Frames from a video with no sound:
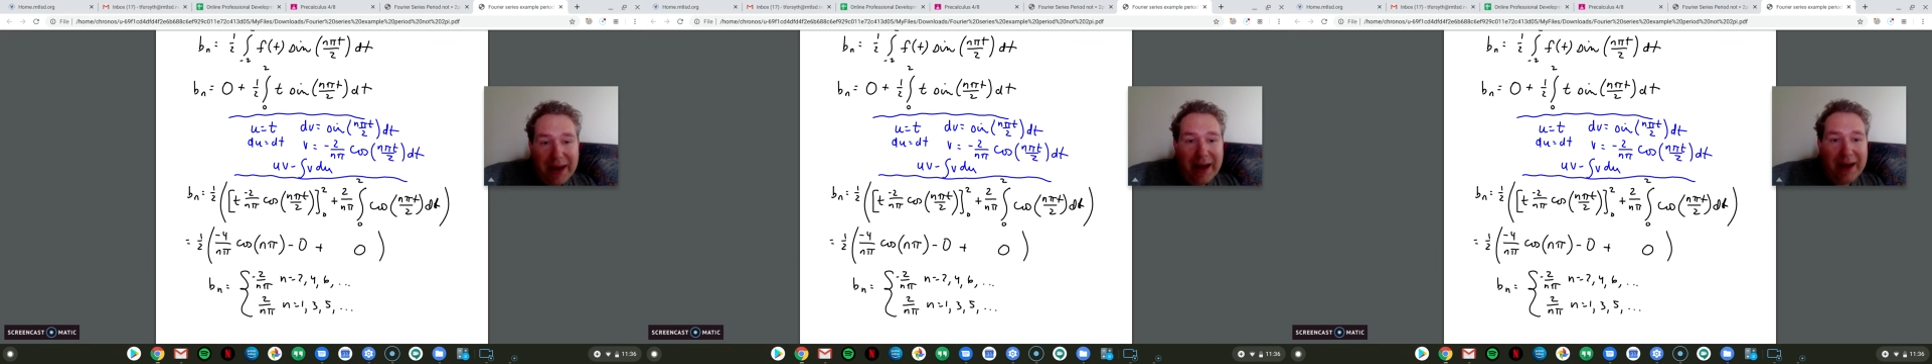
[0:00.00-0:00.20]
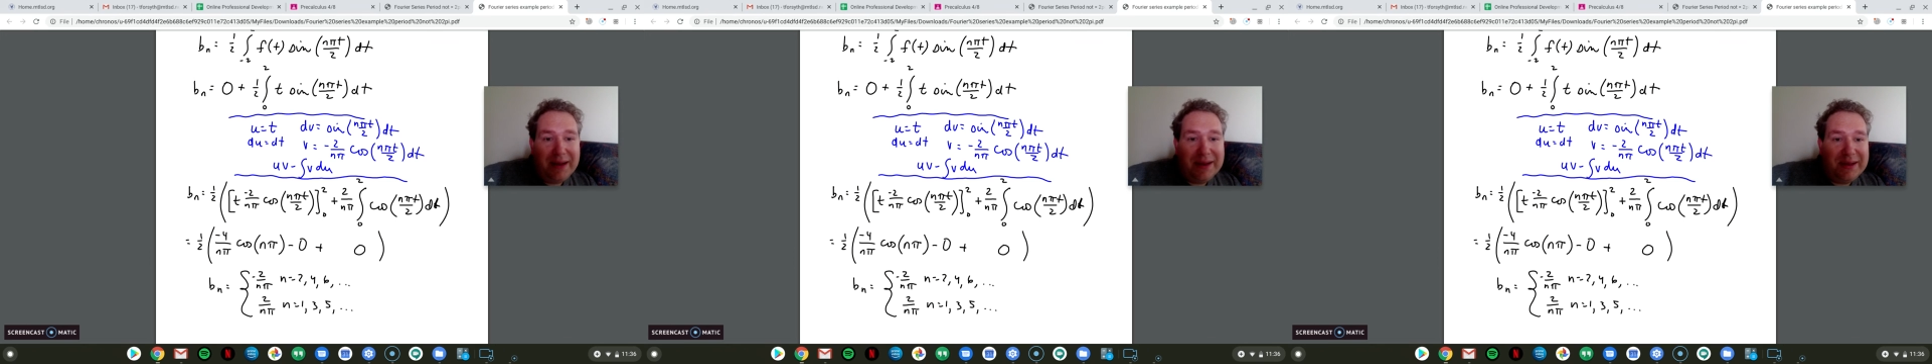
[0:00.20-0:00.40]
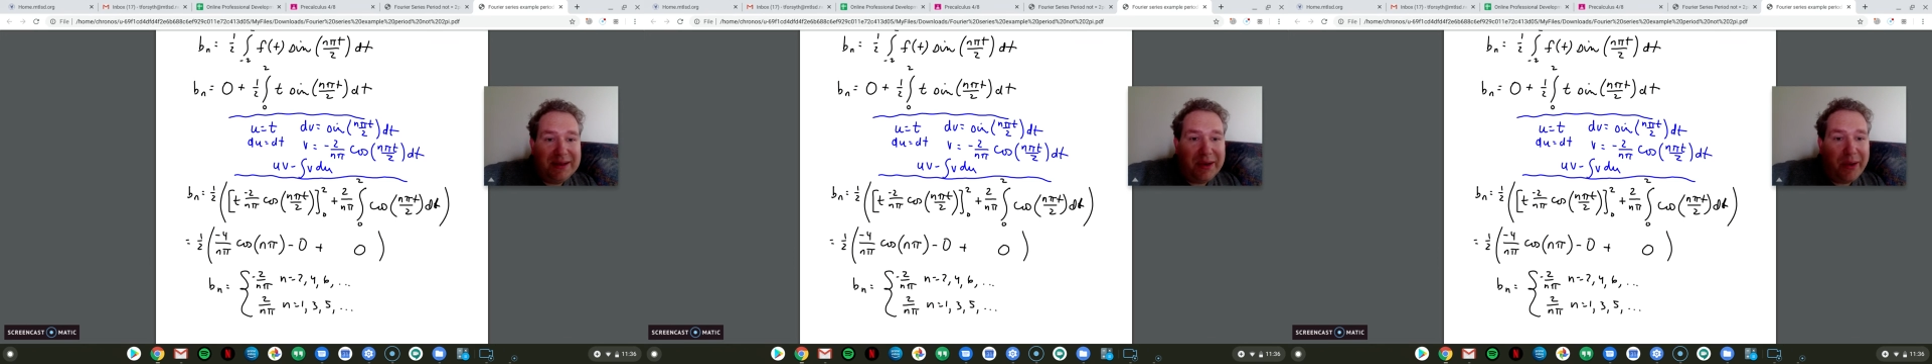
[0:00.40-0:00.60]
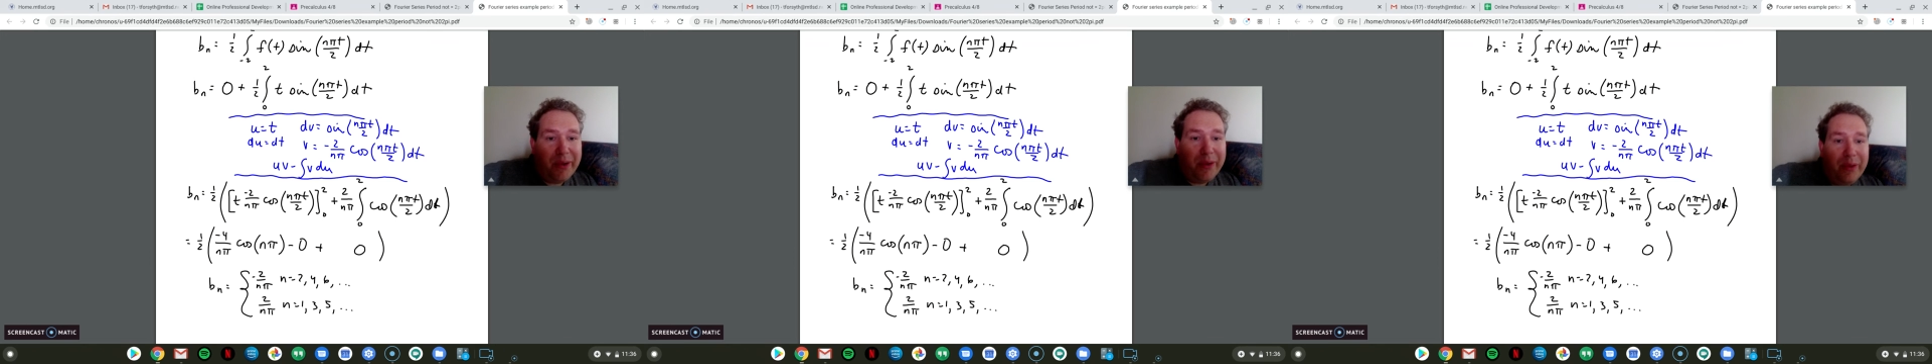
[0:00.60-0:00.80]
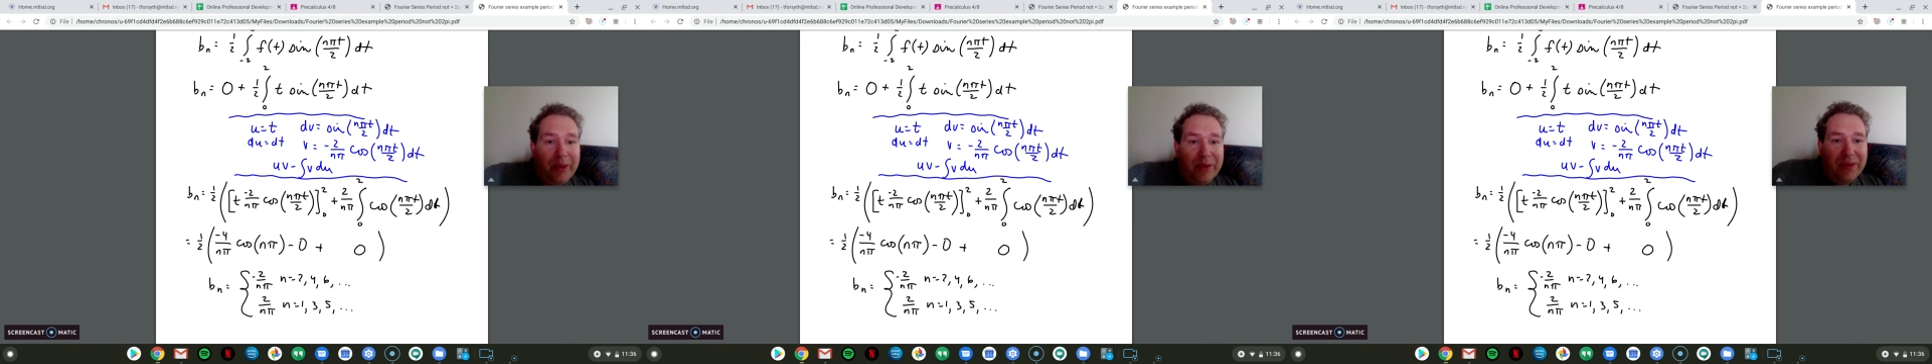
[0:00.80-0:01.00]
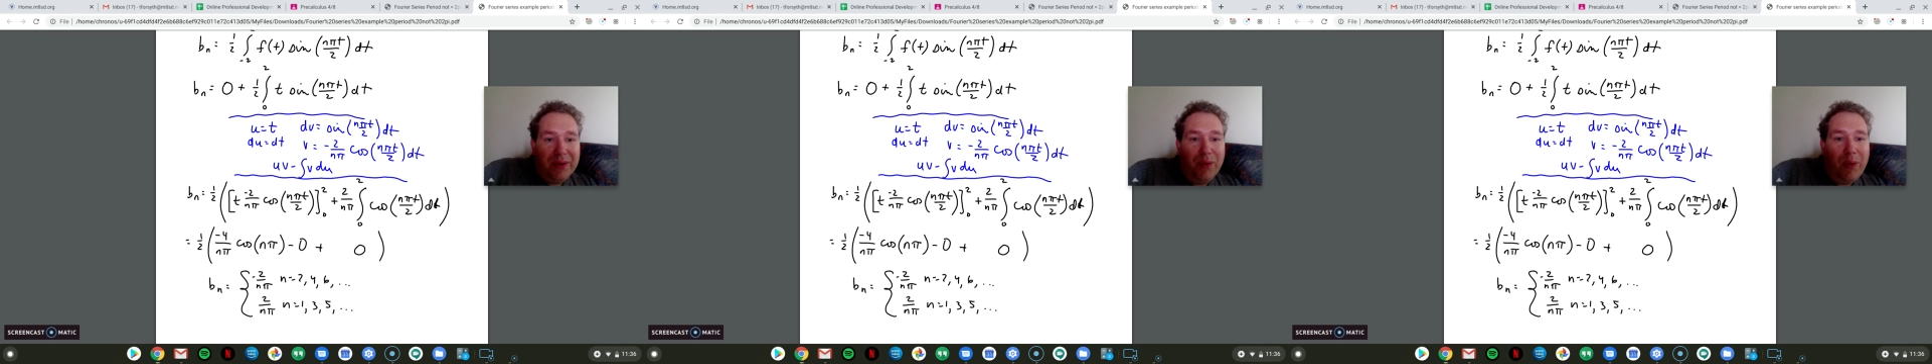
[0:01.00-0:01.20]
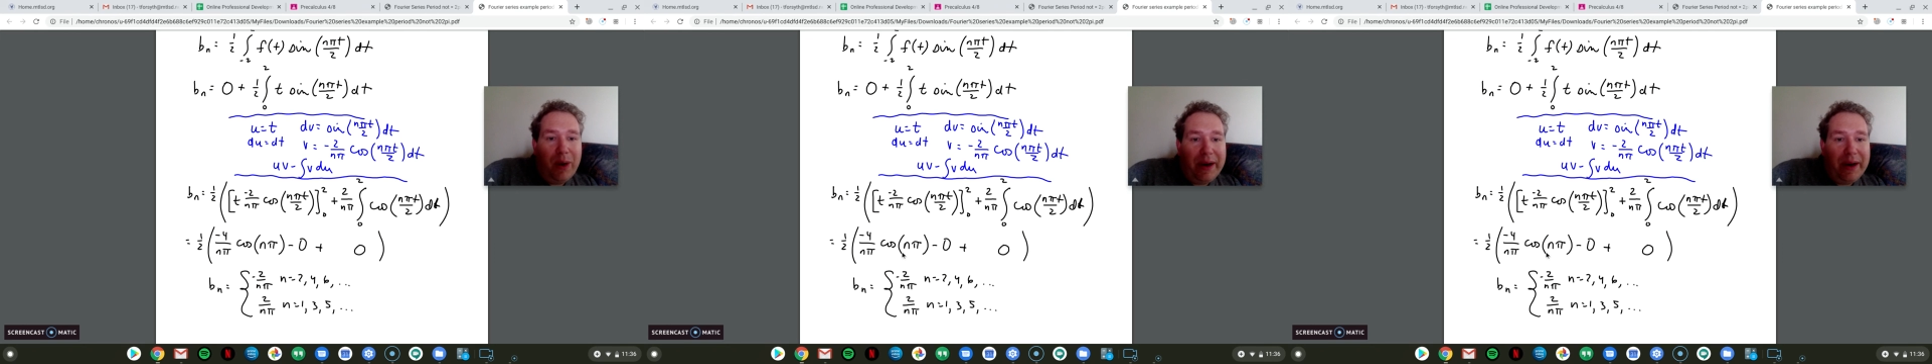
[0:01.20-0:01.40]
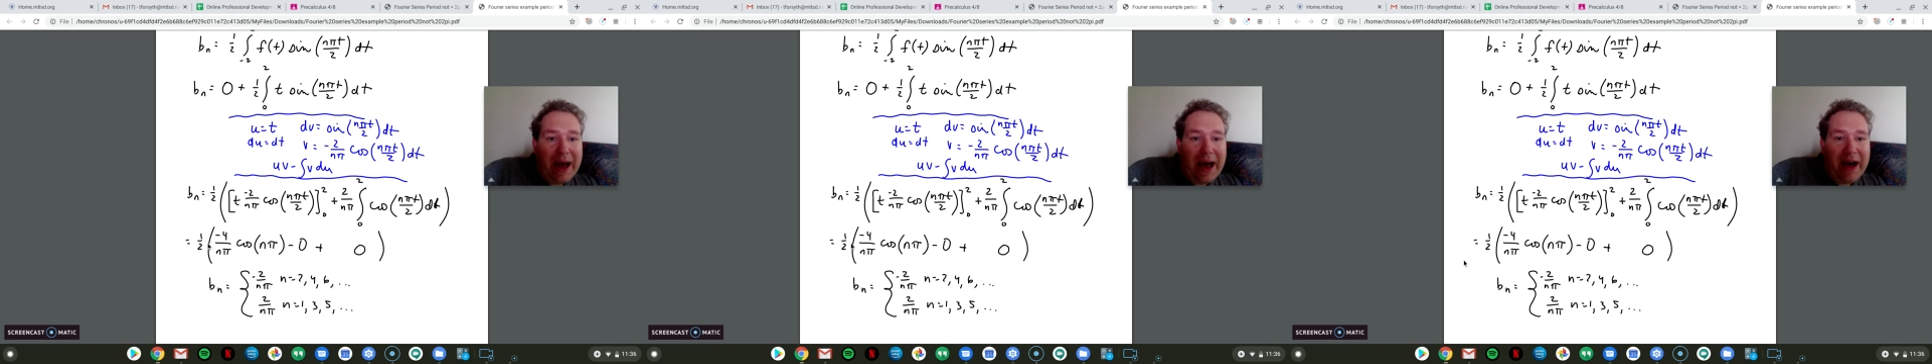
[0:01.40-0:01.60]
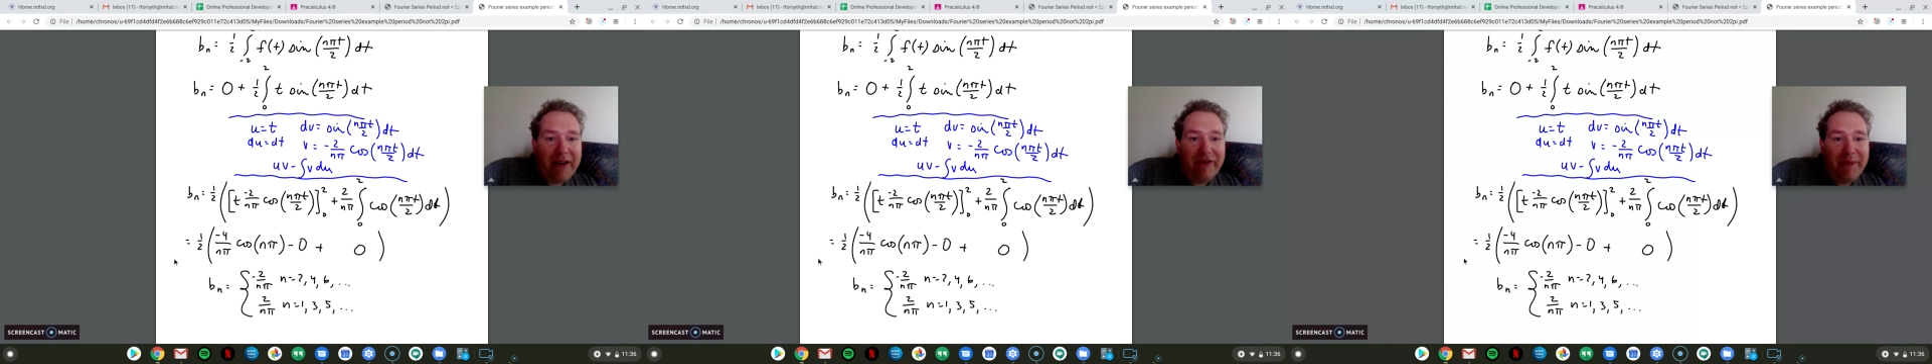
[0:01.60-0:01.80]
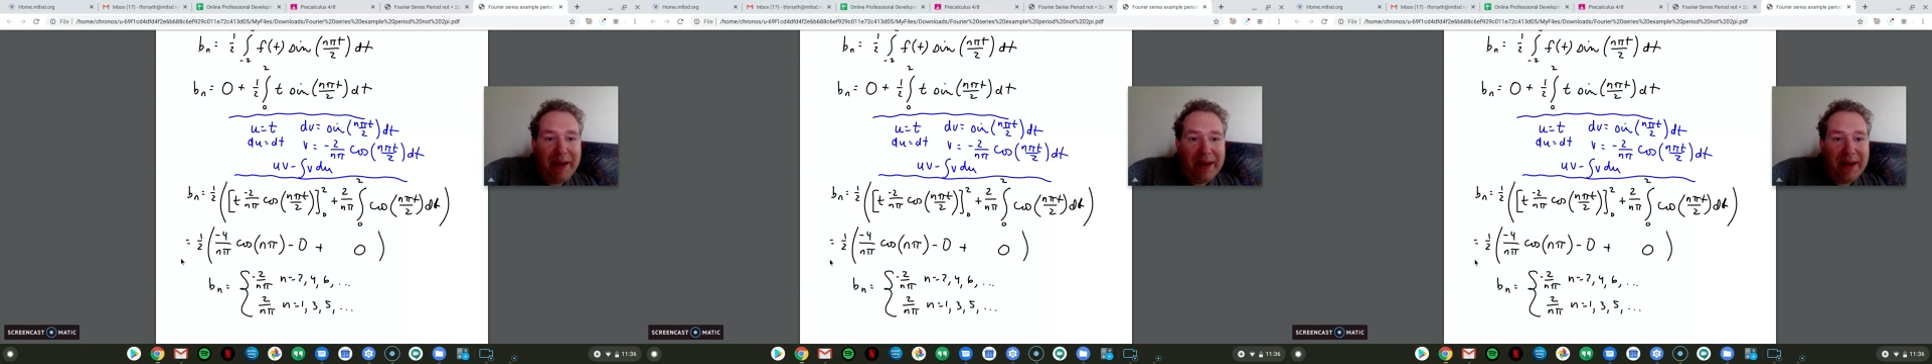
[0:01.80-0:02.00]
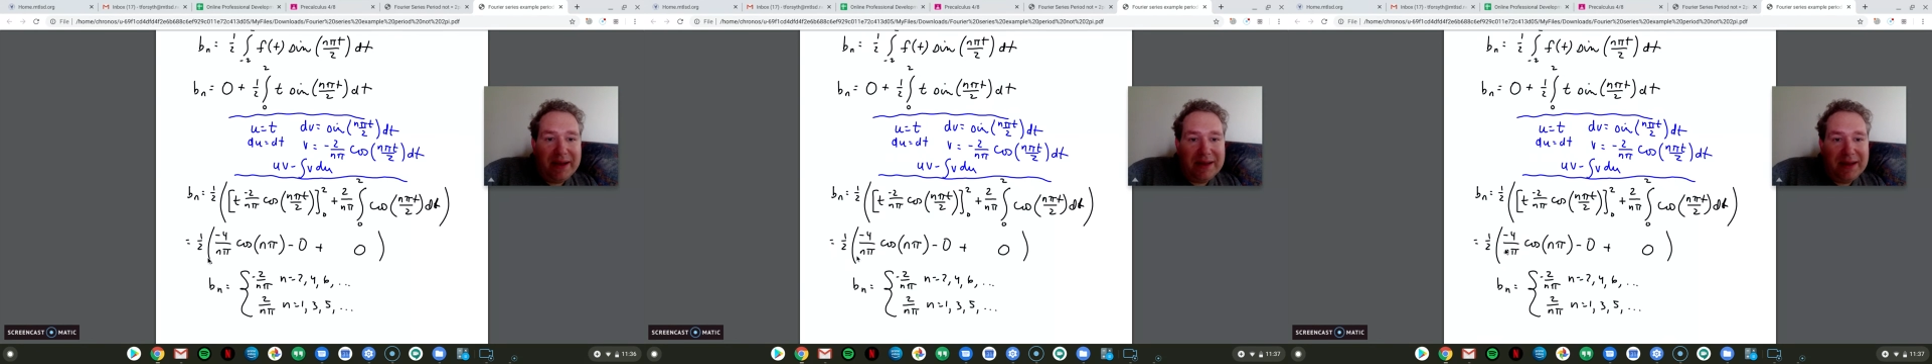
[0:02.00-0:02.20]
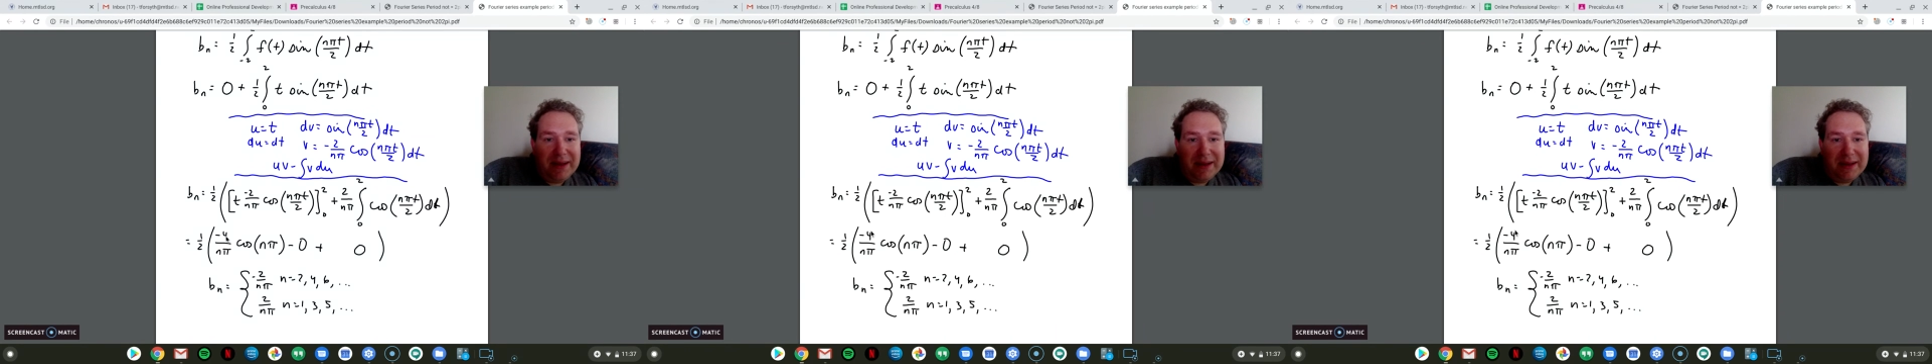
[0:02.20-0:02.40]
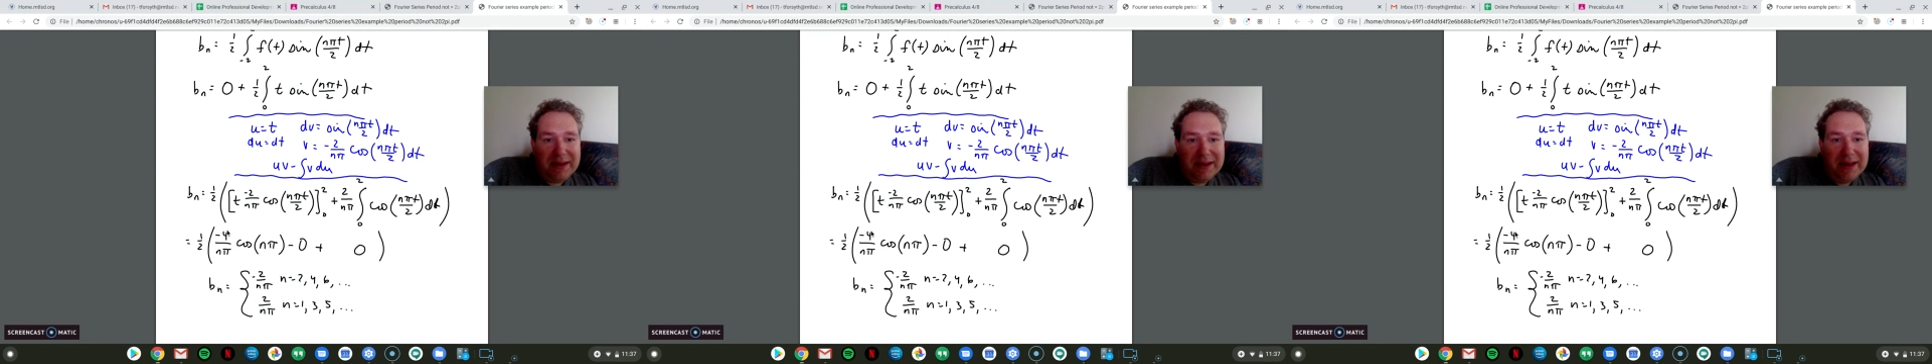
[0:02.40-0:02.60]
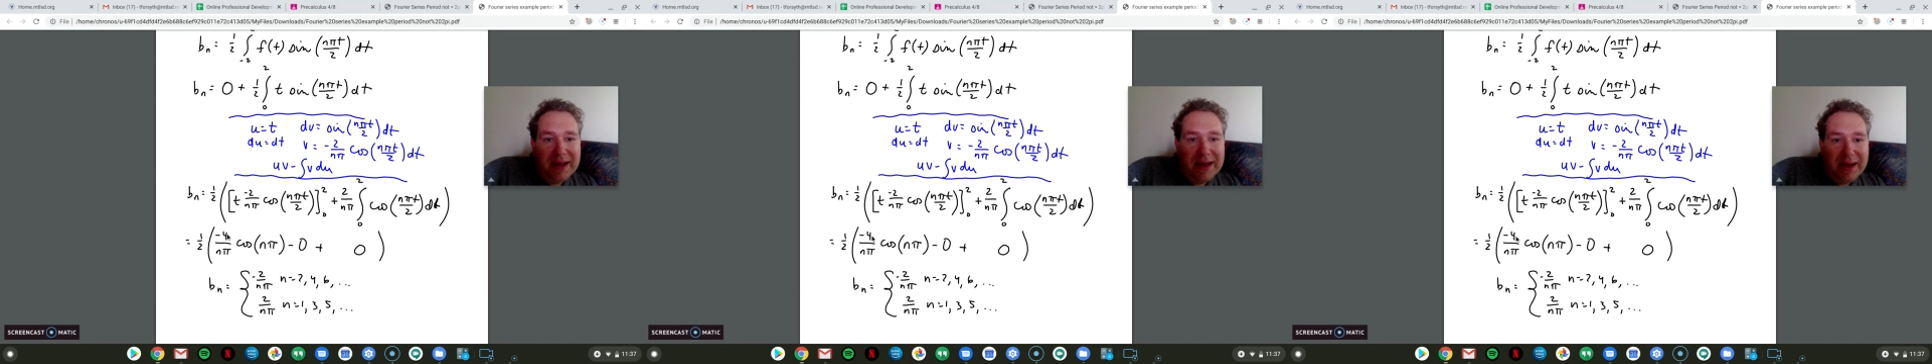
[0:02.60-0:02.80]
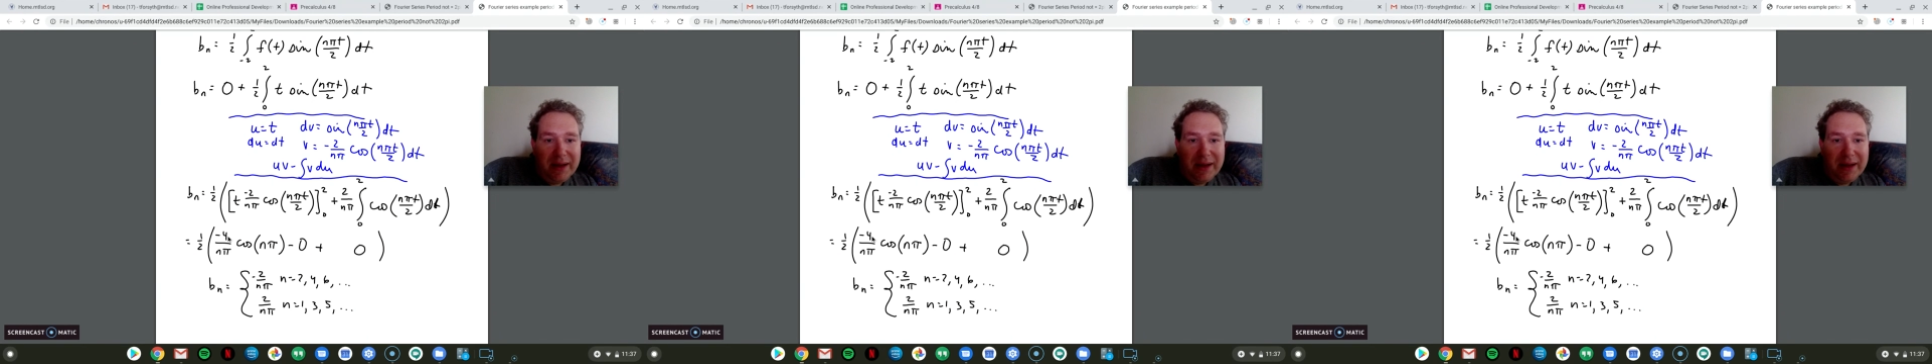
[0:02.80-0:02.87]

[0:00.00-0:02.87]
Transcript: and so the one half makes this